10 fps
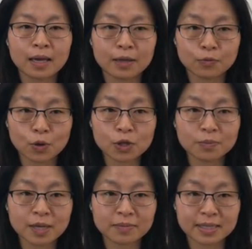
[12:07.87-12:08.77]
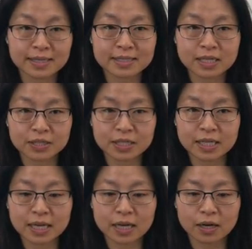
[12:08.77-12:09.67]
And one of them is a
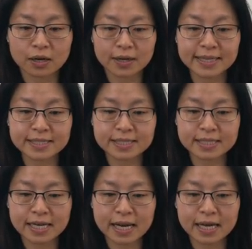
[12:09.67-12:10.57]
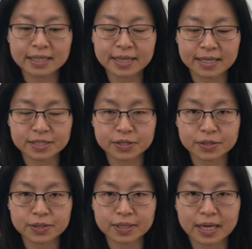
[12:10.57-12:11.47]
T, uh, H C I
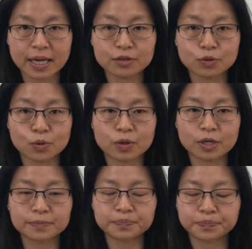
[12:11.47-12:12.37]
tester and logger.